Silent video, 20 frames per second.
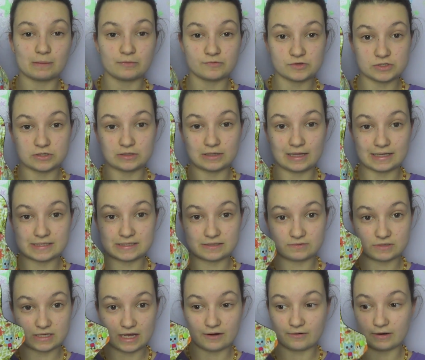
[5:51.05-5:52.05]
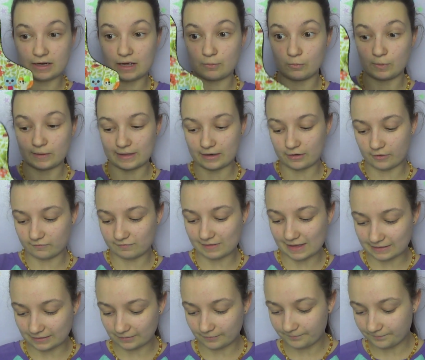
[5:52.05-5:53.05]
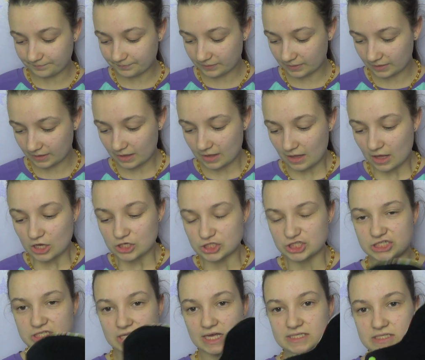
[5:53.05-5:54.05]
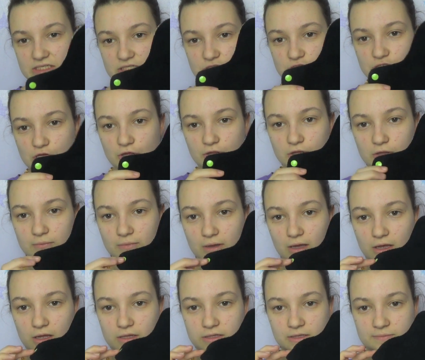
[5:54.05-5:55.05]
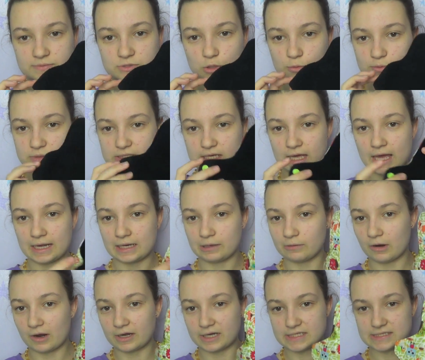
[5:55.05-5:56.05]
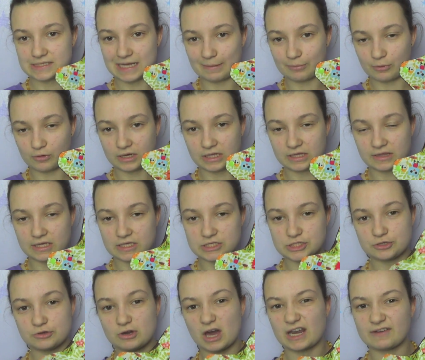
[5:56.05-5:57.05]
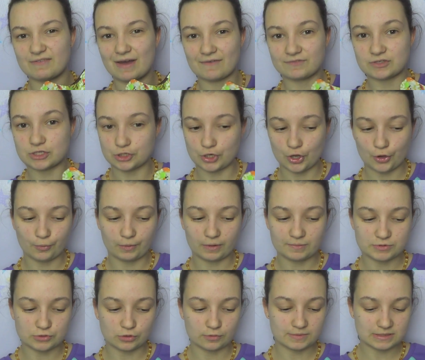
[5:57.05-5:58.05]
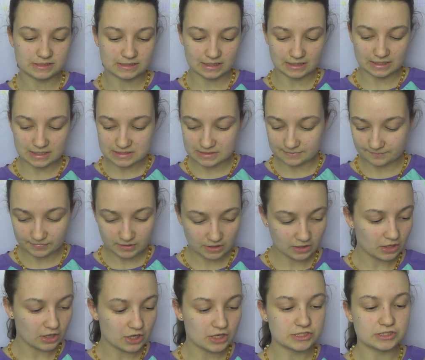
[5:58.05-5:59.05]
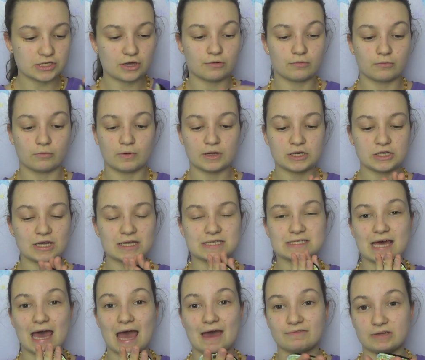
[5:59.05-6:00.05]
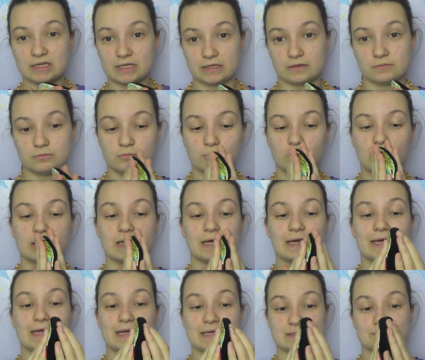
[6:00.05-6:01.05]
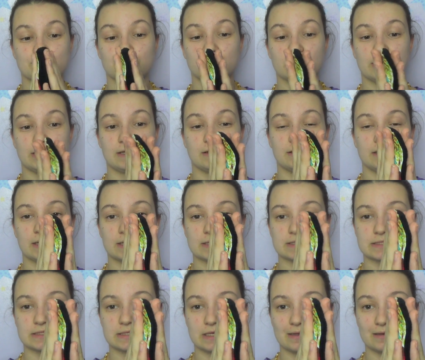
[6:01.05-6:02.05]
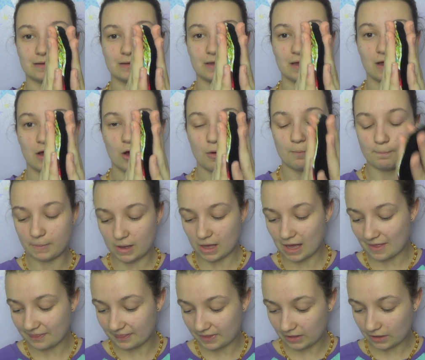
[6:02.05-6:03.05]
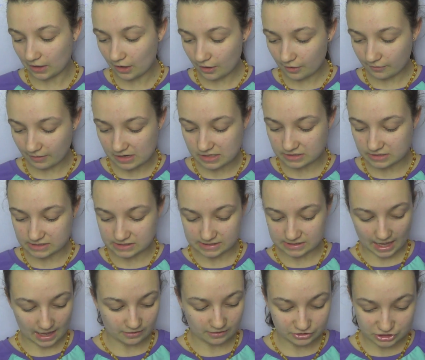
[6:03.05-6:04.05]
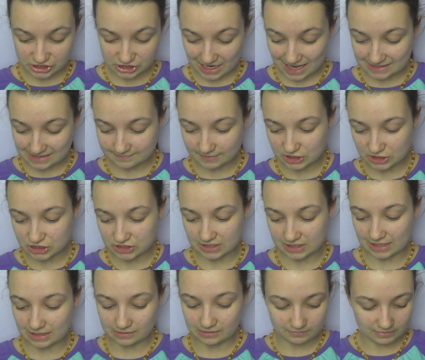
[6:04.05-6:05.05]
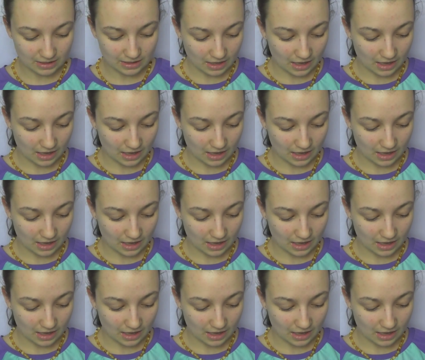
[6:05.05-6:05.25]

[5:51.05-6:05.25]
up of two layers of terry and one layer of flannel. She doesn't show them the absorbency anywhere in a snap or anything, so you kind of have to know what absorbency it is. So when you get to the heavy one, it is pretty thick still. But at the lower end of the scale, she has managed to get them